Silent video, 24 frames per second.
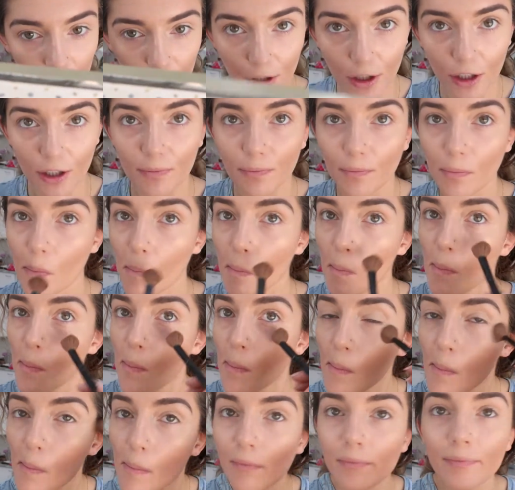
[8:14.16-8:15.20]
good.
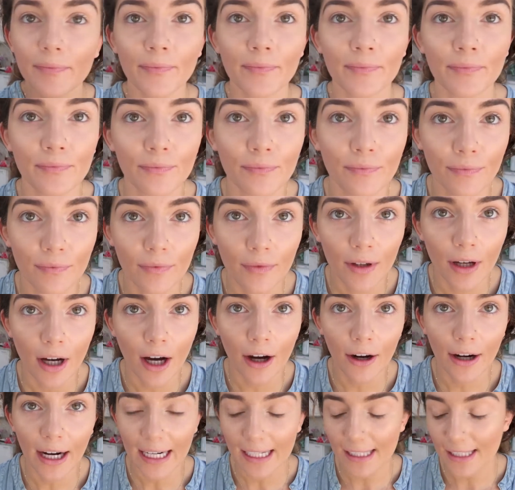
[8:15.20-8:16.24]

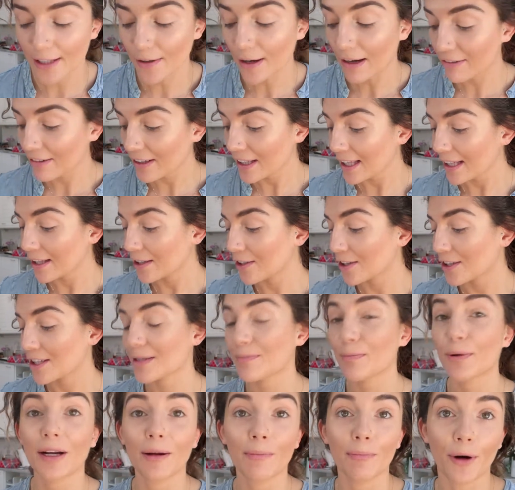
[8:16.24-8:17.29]
All right, so everything looks
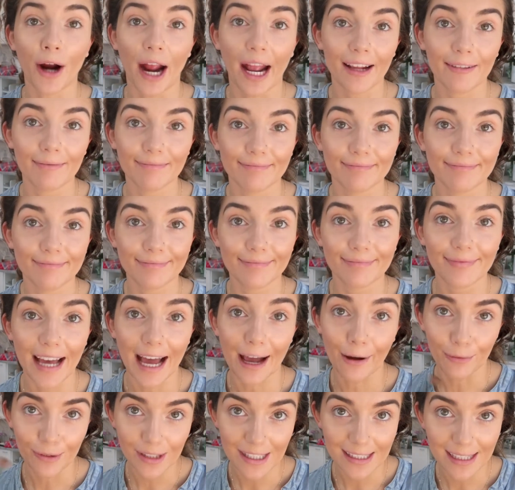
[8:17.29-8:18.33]
pretty bright,
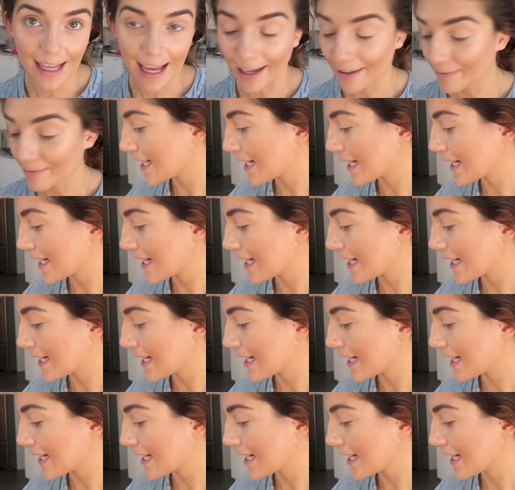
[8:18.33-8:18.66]
I would say.